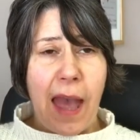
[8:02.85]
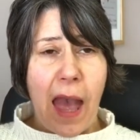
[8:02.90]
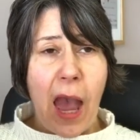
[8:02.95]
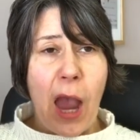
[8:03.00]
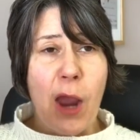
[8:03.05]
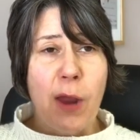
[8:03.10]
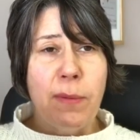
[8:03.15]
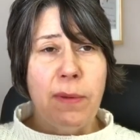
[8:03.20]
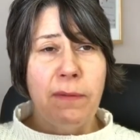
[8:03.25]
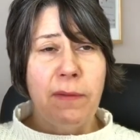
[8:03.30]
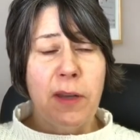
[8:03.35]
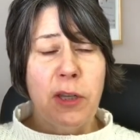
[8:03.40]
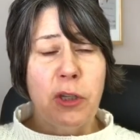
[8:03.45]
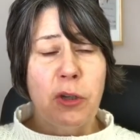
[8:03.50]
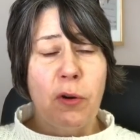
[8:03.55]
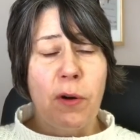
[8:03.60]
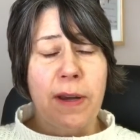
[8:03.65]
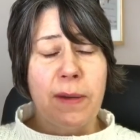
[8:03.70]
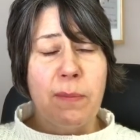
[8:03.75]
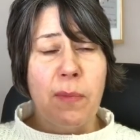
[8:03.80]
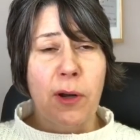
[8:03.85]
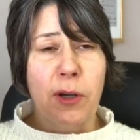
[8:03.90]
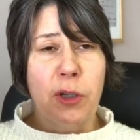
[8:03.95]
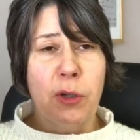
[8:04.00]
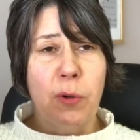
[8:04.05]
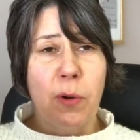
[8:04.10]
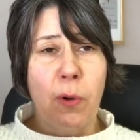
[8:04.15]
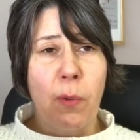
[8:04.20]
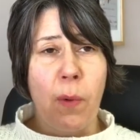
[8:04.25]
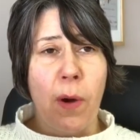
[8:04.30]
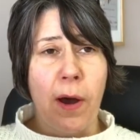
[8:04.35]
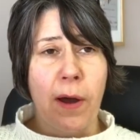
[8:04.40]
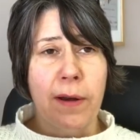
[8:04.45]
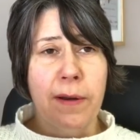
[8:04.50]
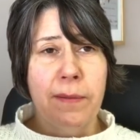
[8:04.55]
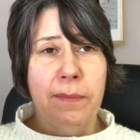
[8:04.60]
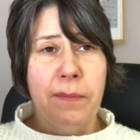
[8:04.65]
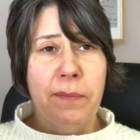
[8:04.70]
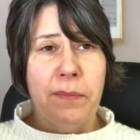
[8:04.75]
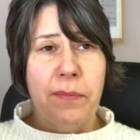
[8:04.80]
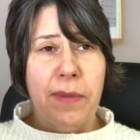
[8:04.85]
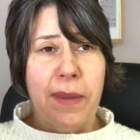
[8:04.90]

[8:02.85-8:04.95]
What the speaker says: I hope you've enjoyed module 1.